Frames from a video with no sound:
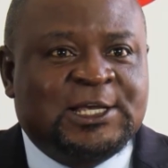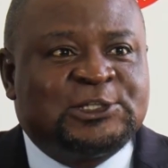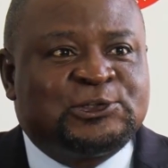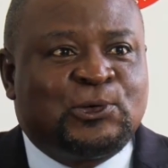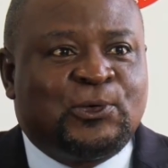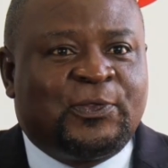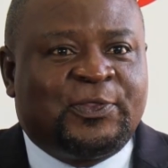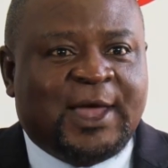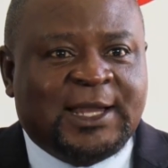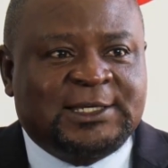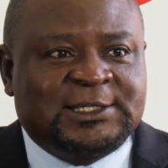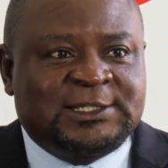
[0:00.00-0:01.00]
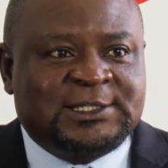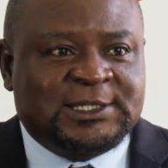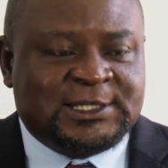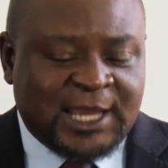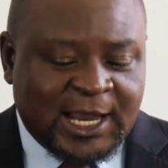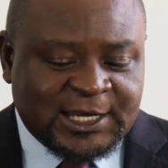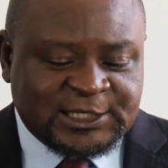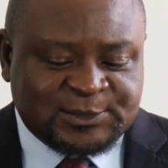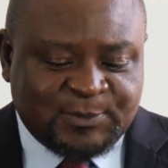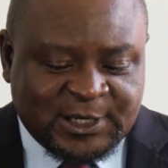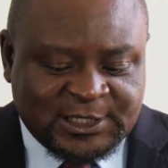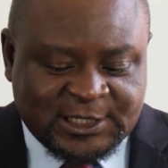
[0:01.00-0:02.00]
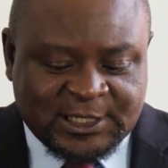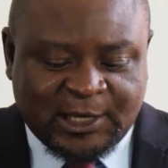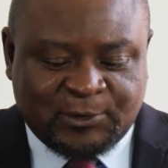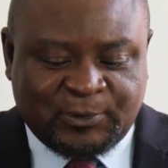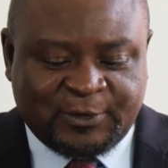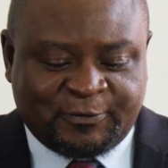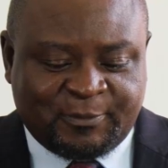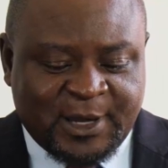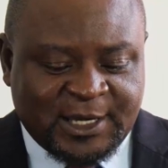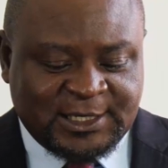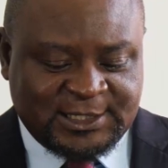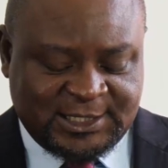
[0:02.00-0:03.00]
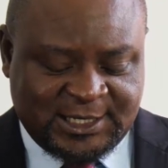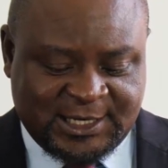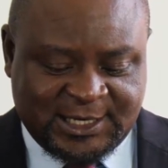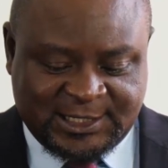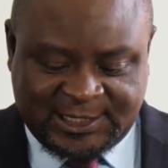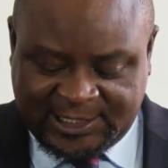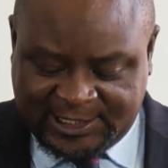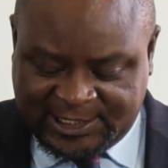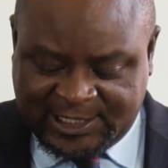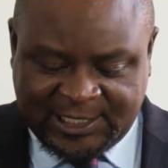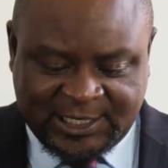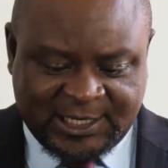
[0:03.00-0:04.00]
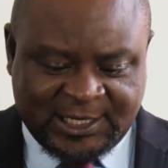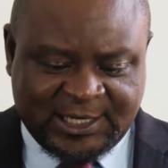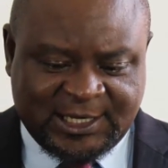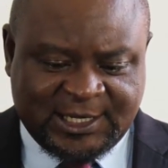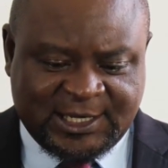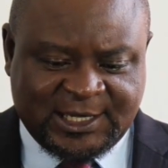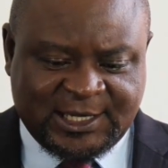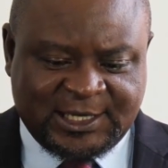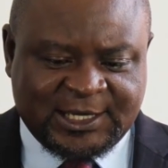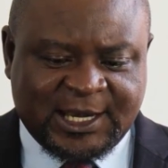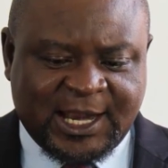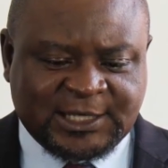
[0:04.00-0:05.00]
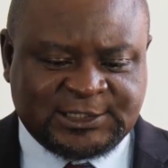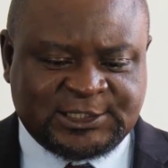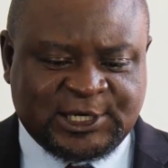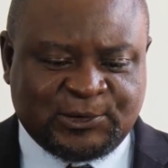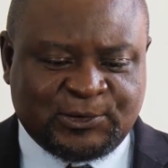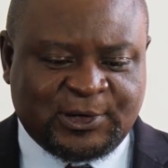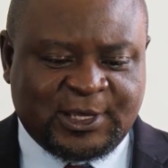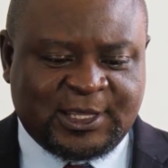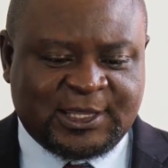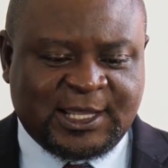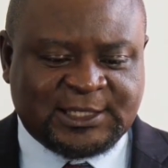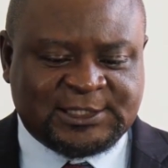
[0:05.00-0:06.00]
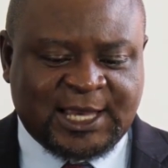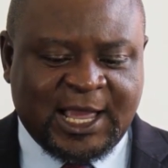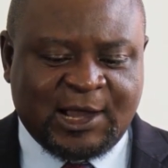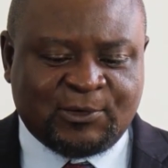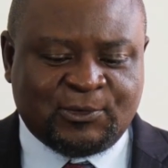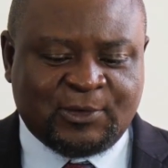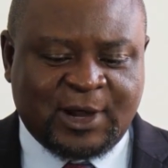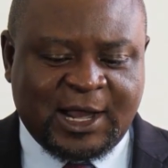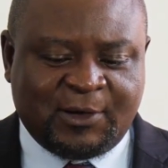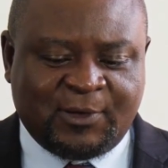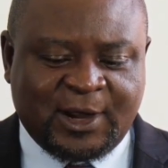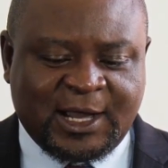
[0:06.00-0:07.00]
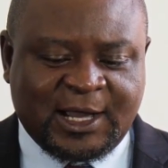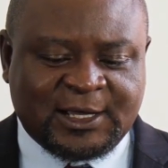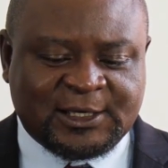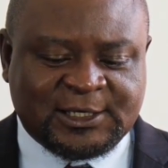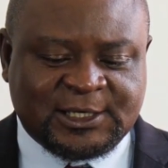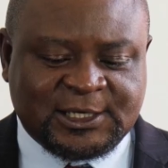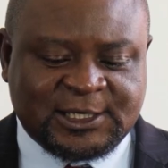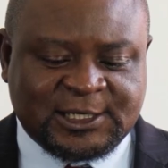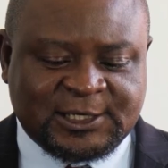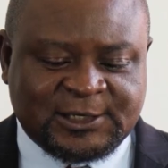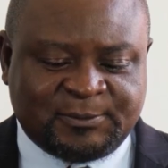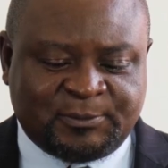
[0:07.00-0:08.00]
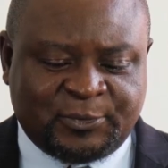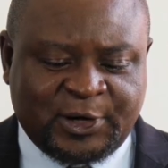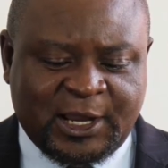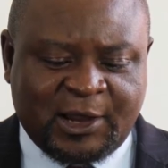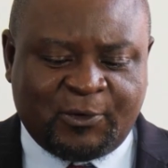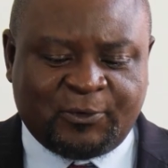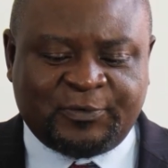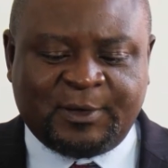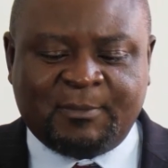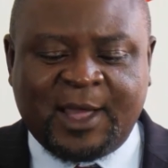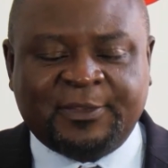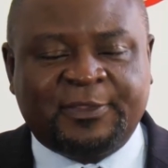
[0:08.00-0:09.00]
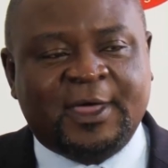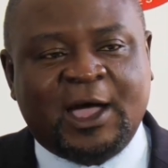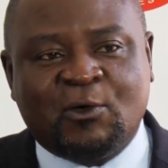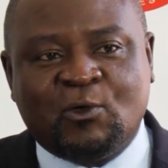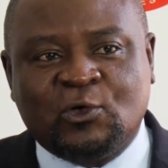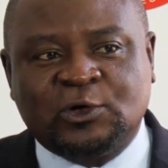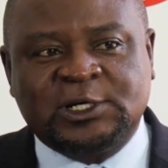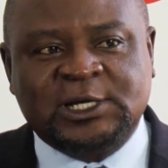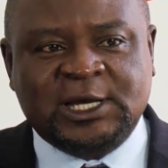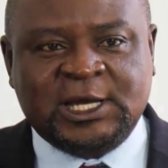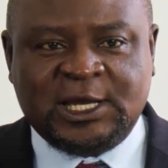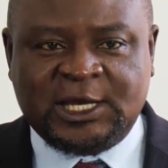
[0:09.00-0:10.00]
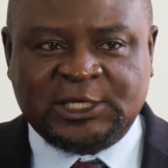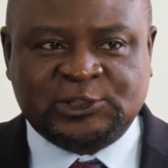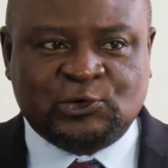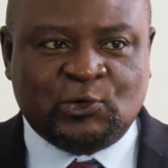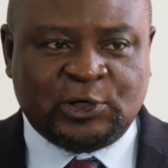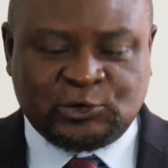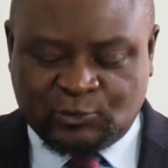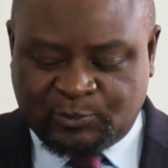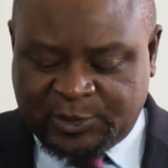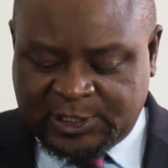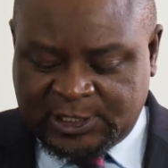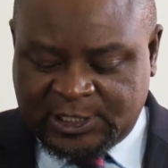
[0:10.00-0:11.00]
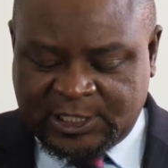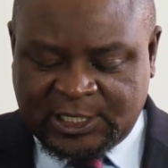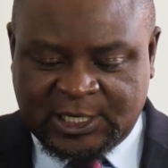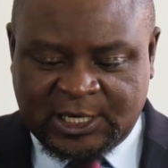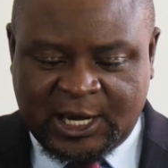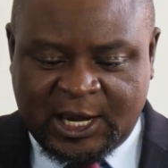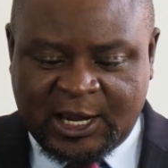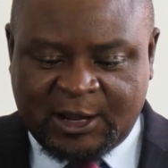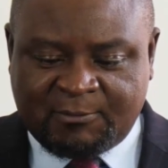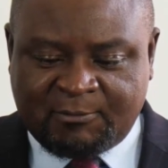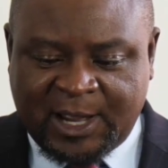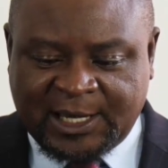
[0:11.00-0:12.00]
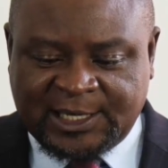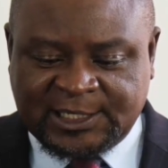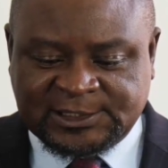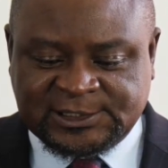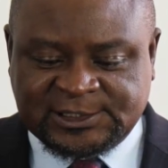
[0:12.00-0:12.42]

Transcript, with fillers: So that is the arrangement that we've made. Uh, thinking uh, in a nutshell, that's how our uh, prayer of the month award is going to be uh, managed.